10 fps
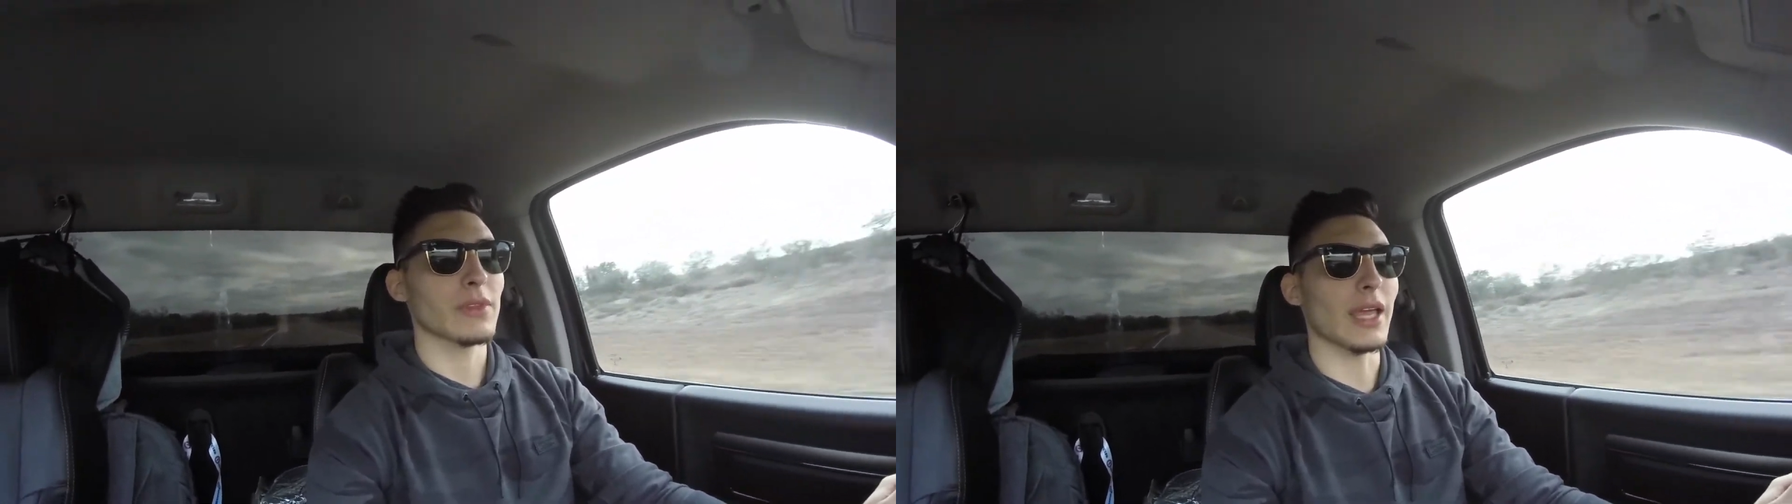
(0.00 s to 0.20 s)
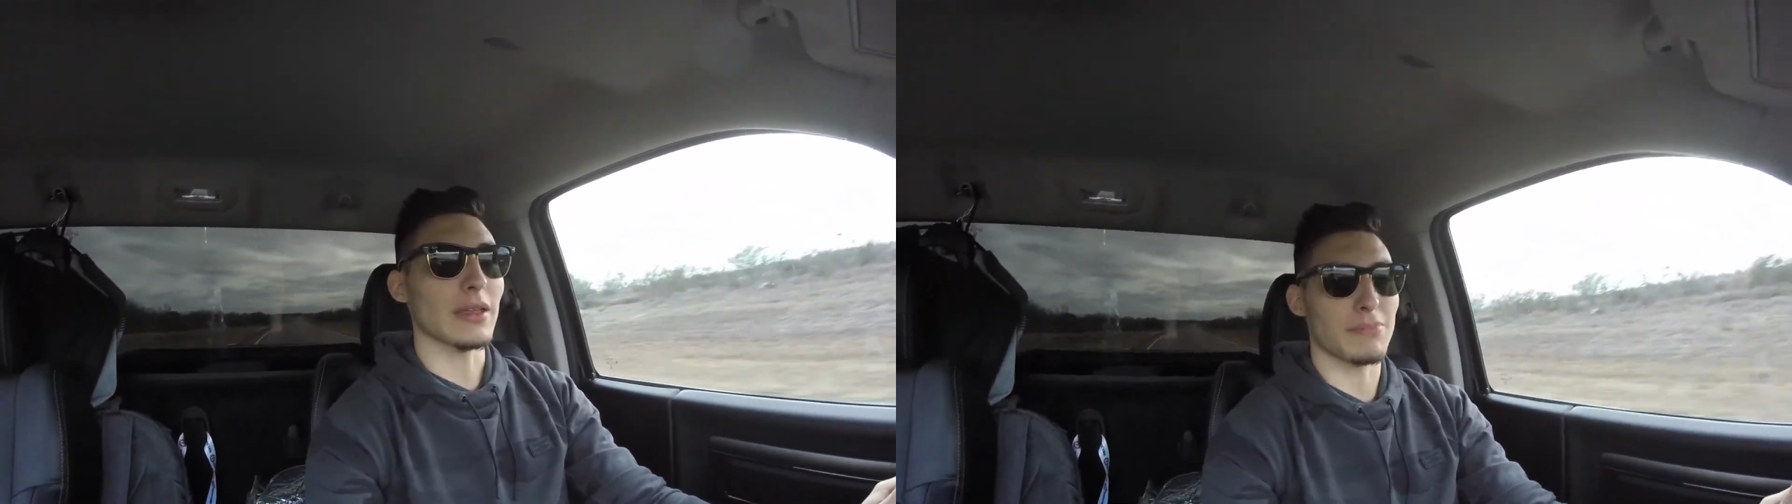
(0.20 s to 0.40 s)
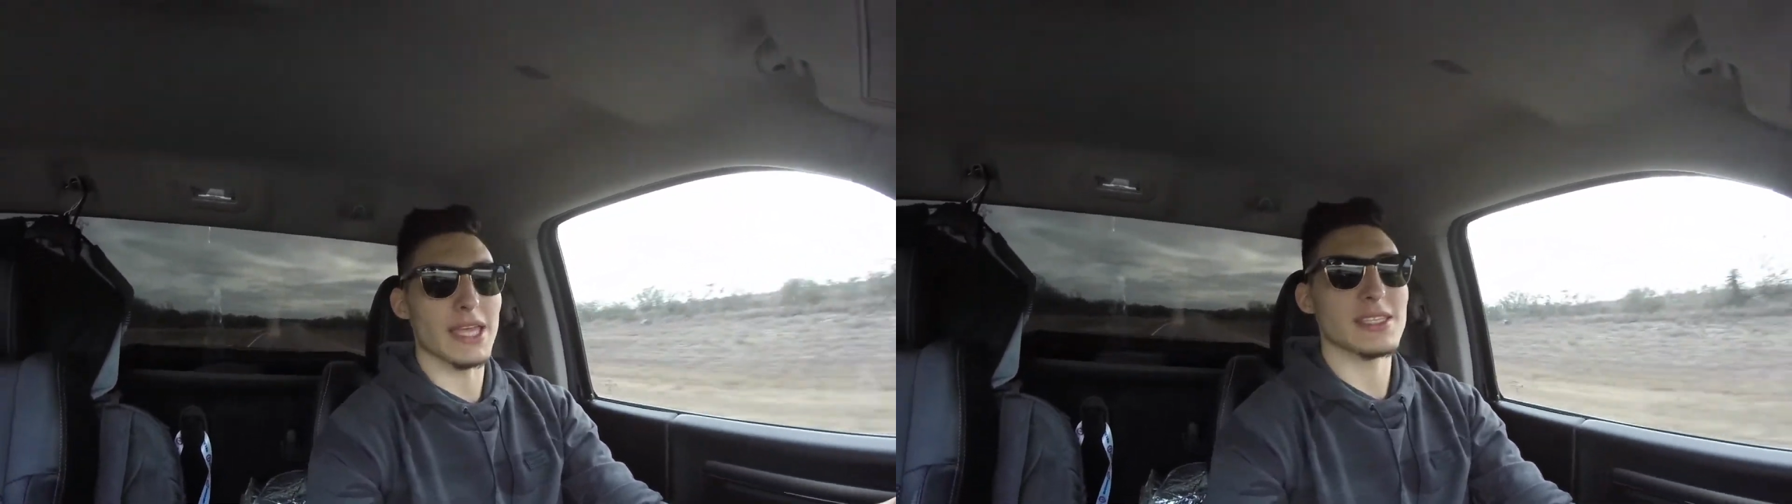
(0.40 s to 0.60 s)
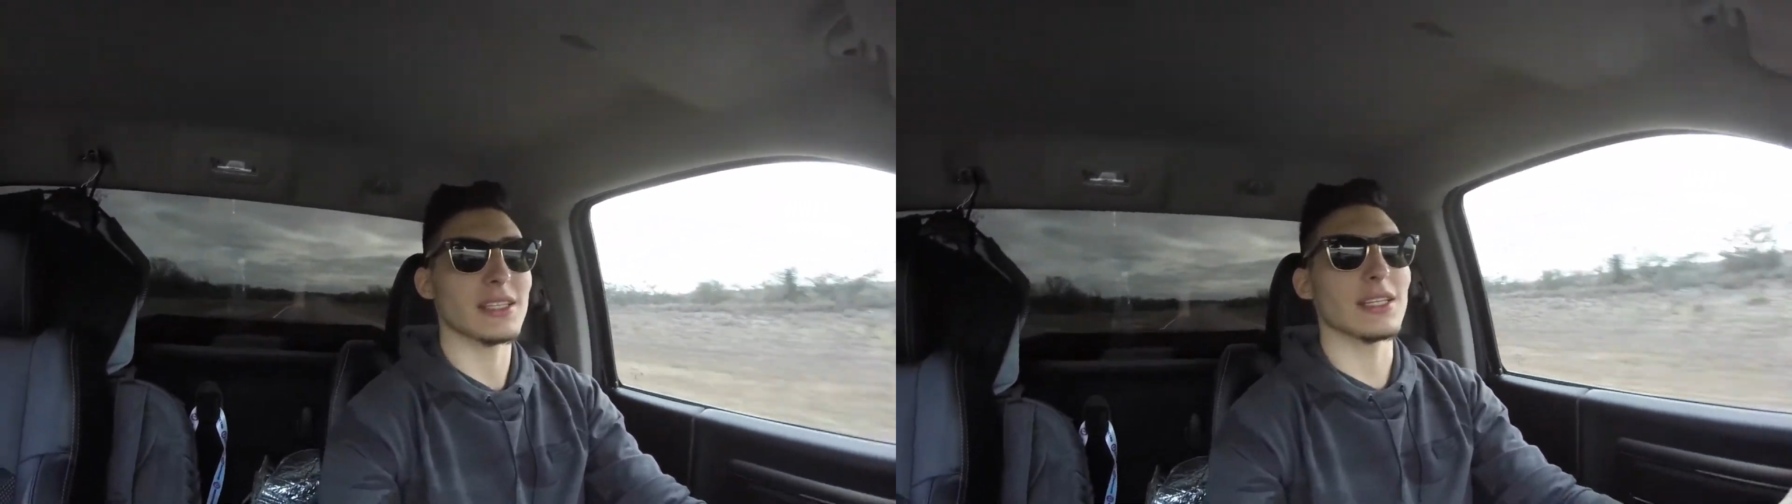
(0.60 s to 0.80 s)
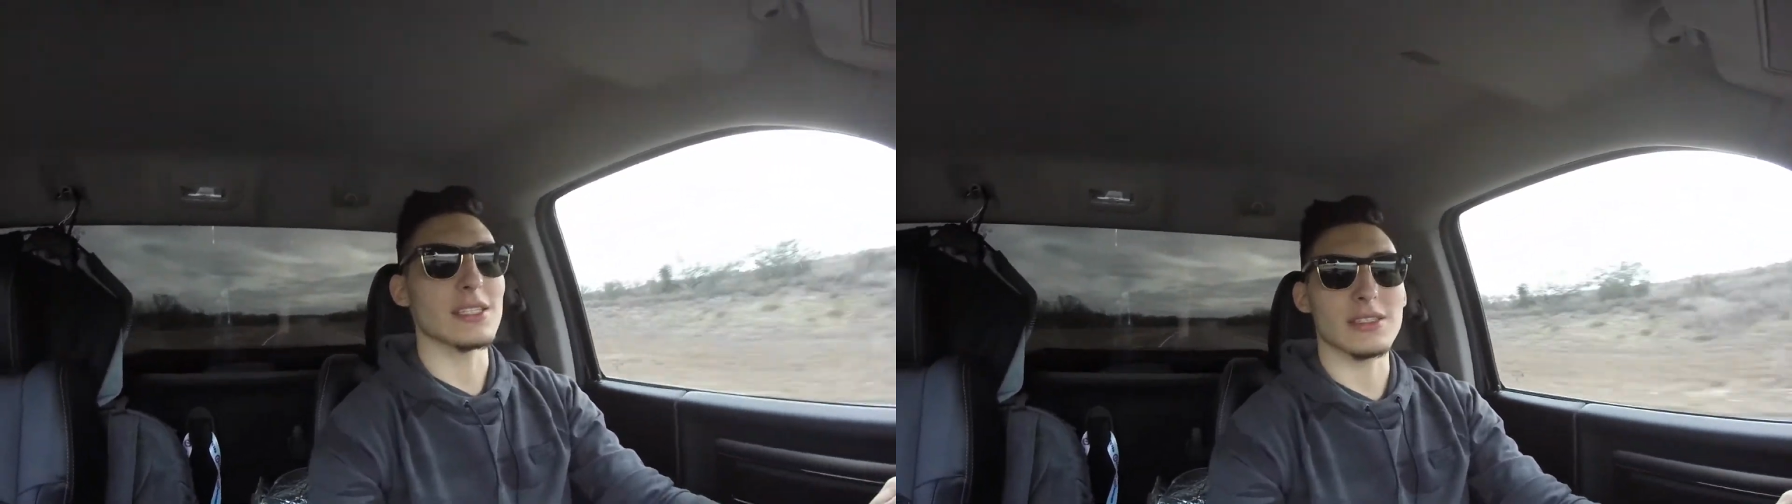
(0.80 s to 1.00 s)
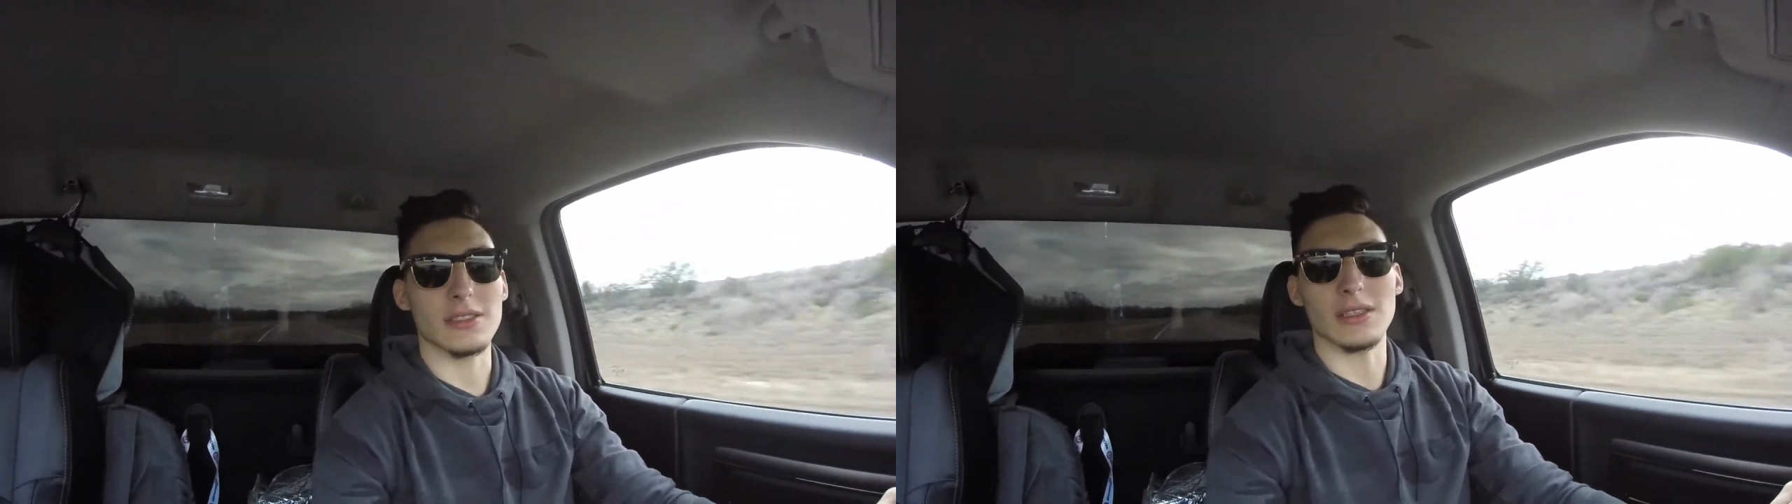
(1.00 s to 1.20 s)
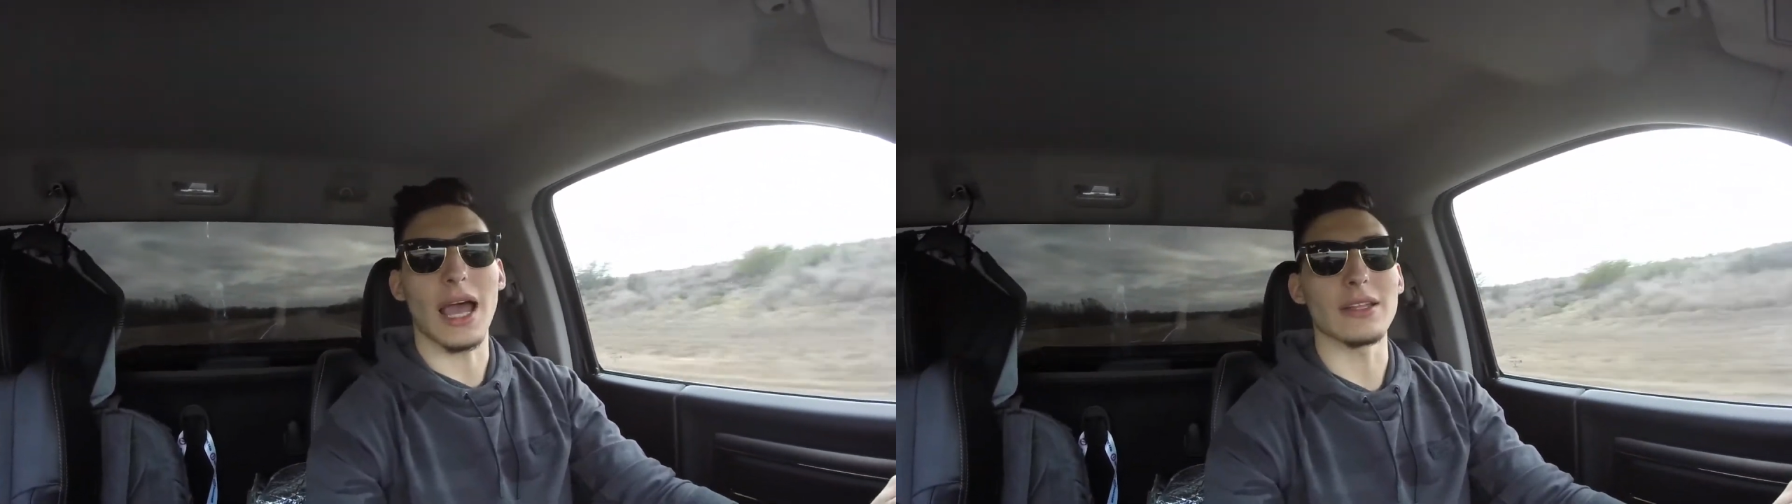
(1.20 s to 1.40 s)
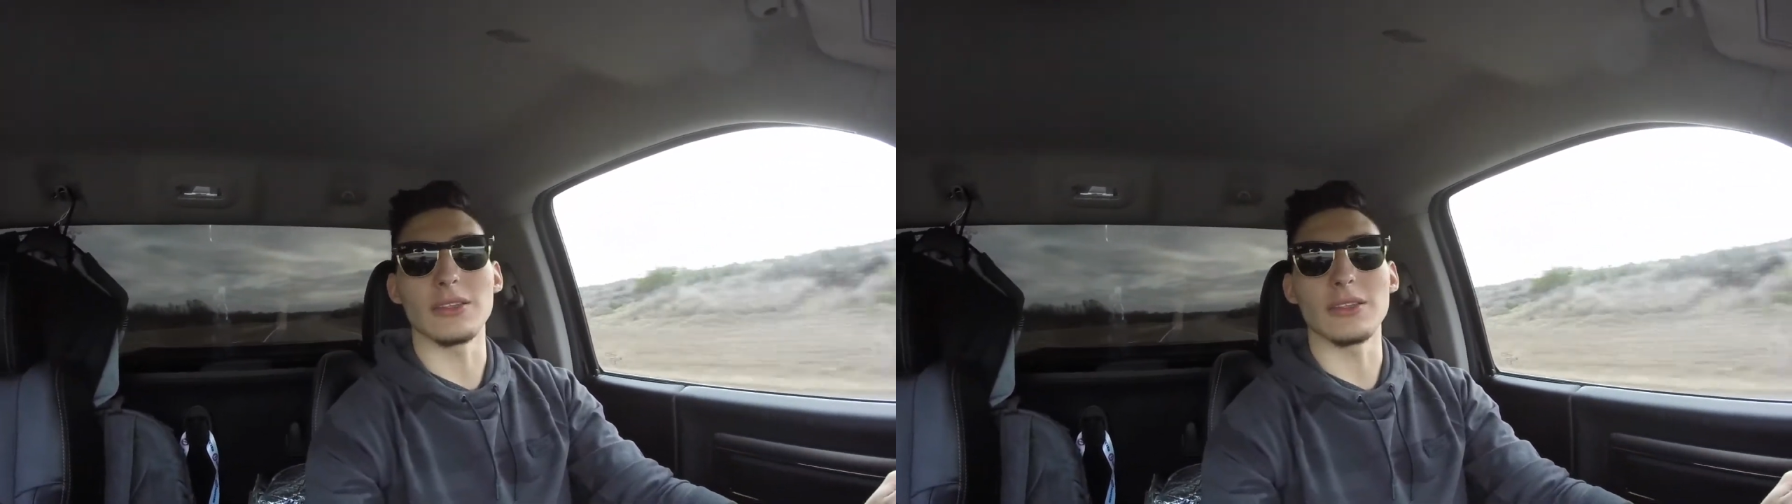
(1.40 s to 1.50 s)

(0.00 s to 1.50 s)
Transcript: Like, basically, it's out